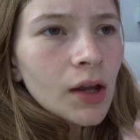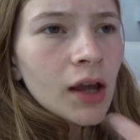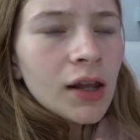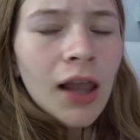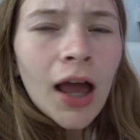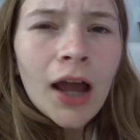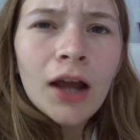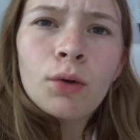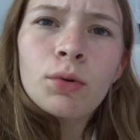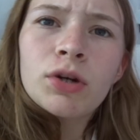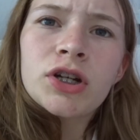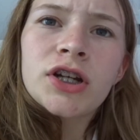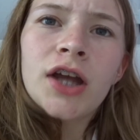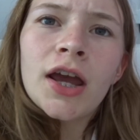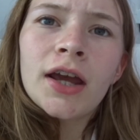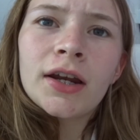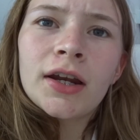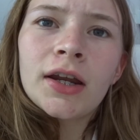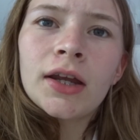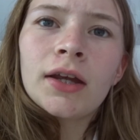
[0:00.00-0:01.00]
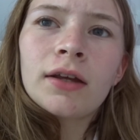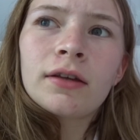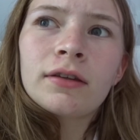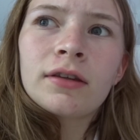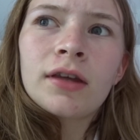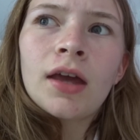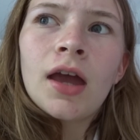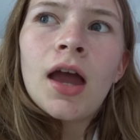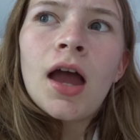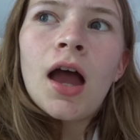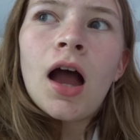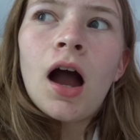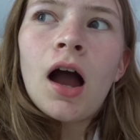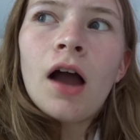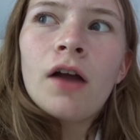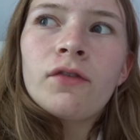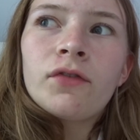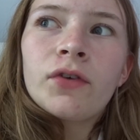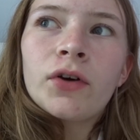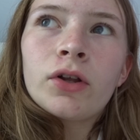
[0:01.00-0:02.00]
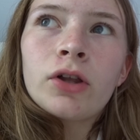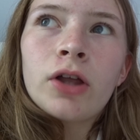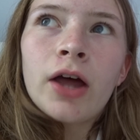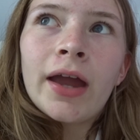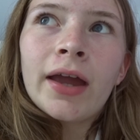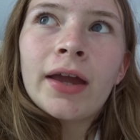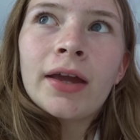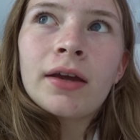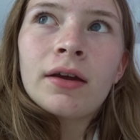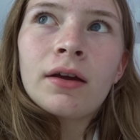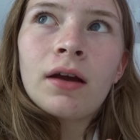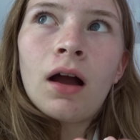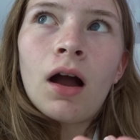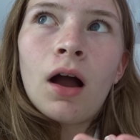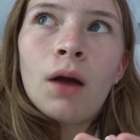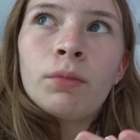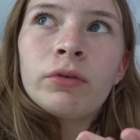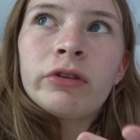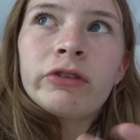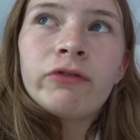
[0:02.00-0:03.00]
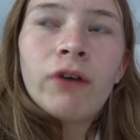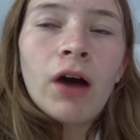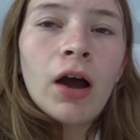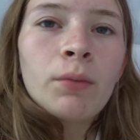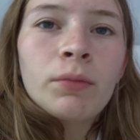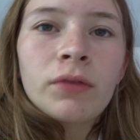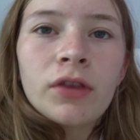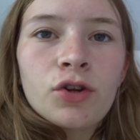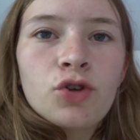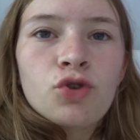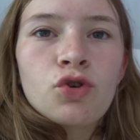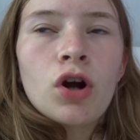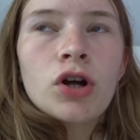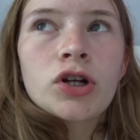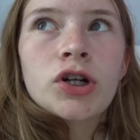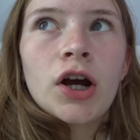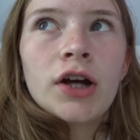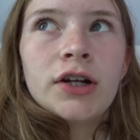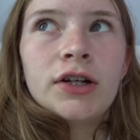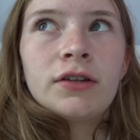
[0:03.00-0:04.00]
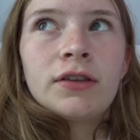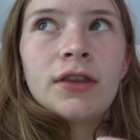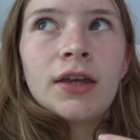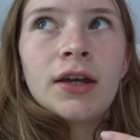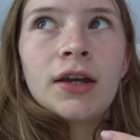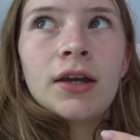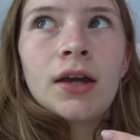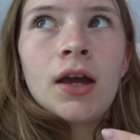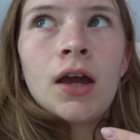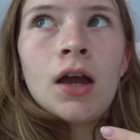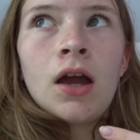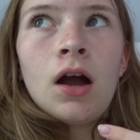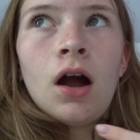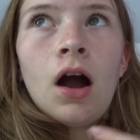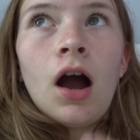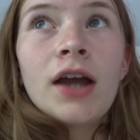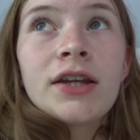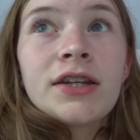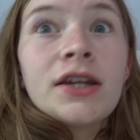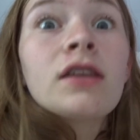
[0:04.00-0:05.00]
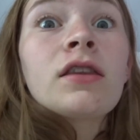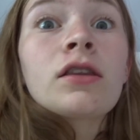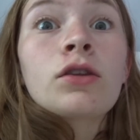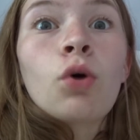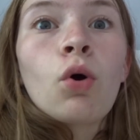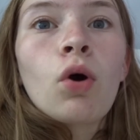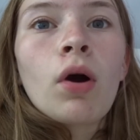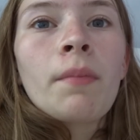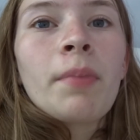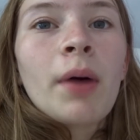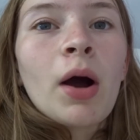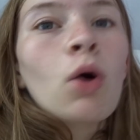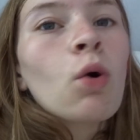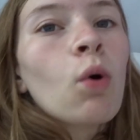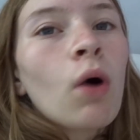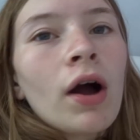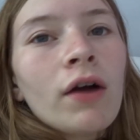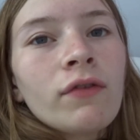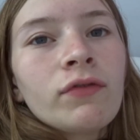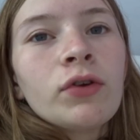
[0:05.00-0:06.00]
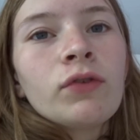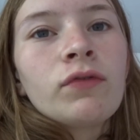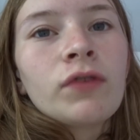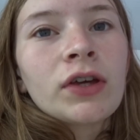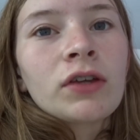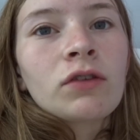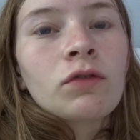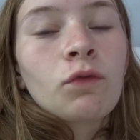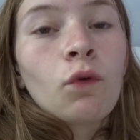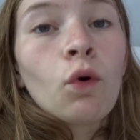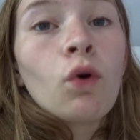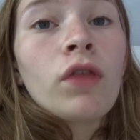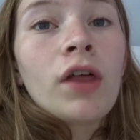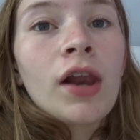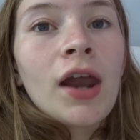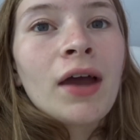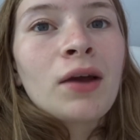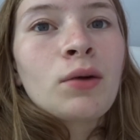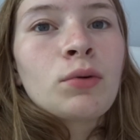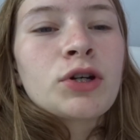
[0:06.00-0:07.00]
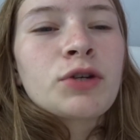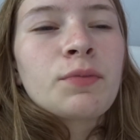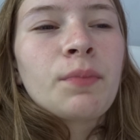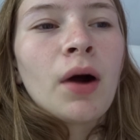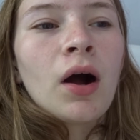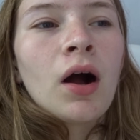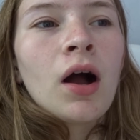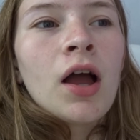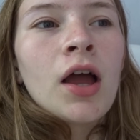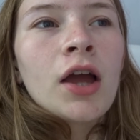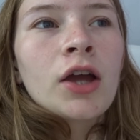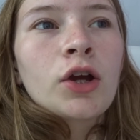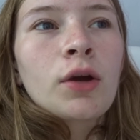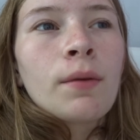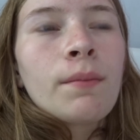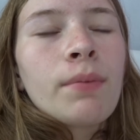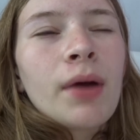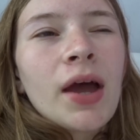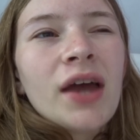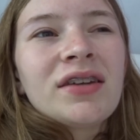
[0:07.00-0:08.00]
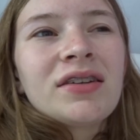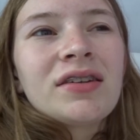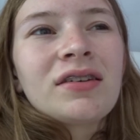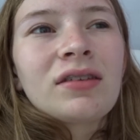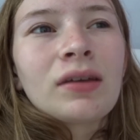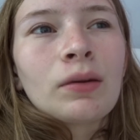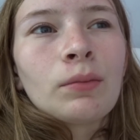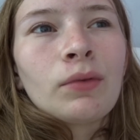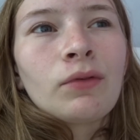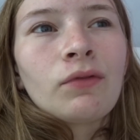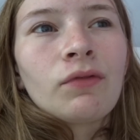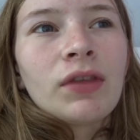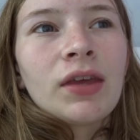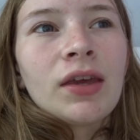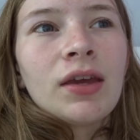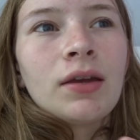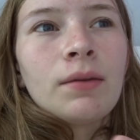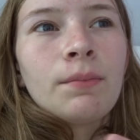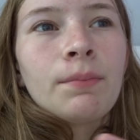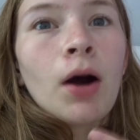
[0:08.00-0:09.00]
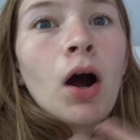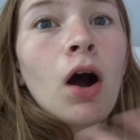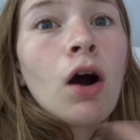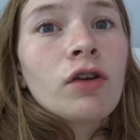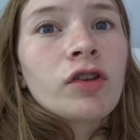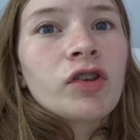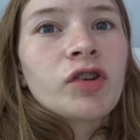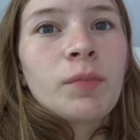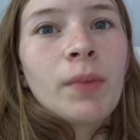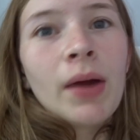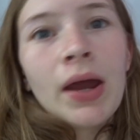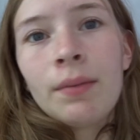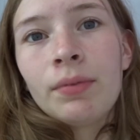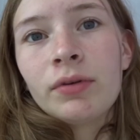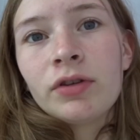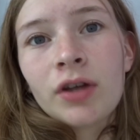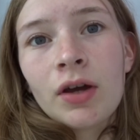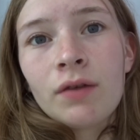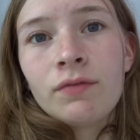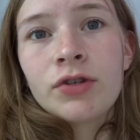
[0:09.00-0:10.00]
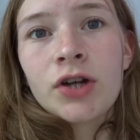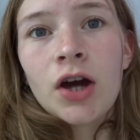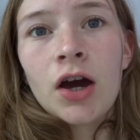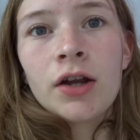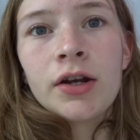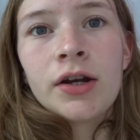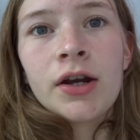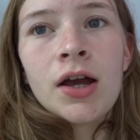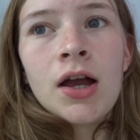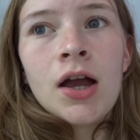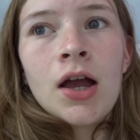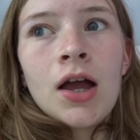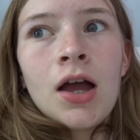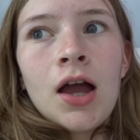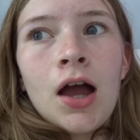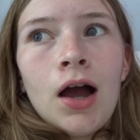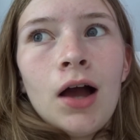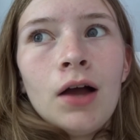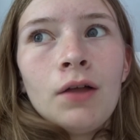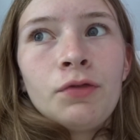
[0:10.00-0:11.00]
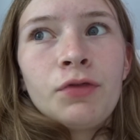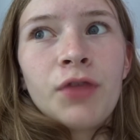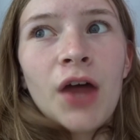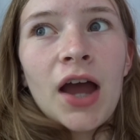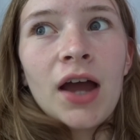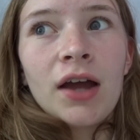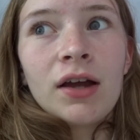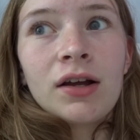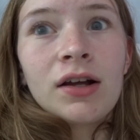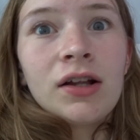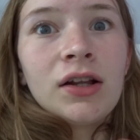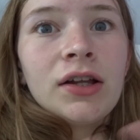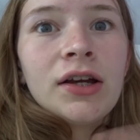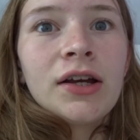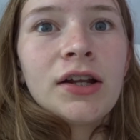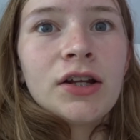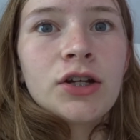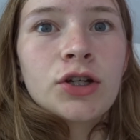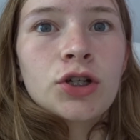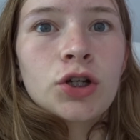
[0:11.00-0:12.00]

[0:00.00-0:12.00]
language techniques. I feel like I was fine with the structure. I just think I did talk about quite a few things for the language, but compared to some of the past papers I've done, that clearly